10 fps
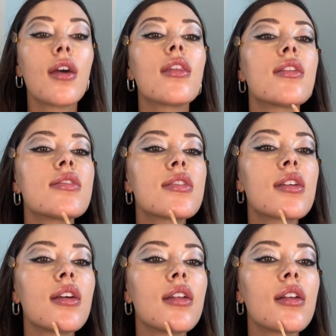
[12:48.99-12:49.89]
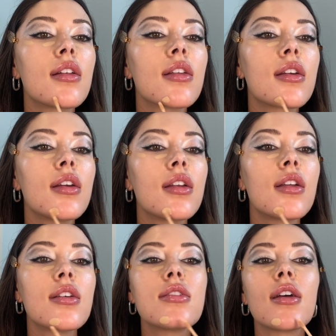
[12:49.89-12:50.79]
the skin looking
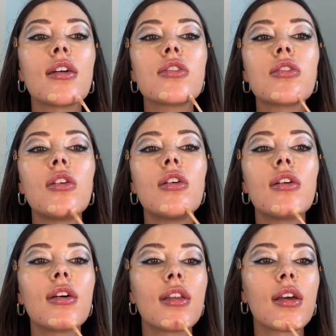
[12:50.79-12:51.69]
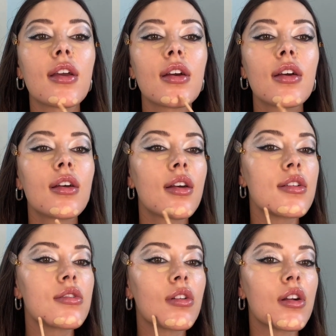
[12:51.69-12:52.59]
as natural and like as
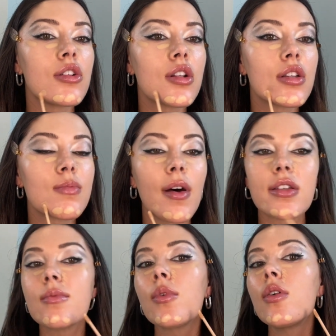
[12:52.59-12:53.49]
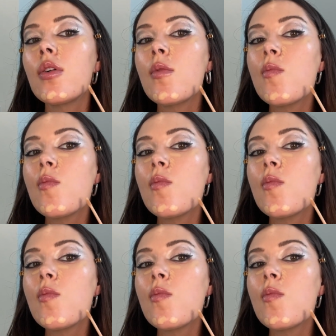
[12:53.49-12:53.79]
grungy as possible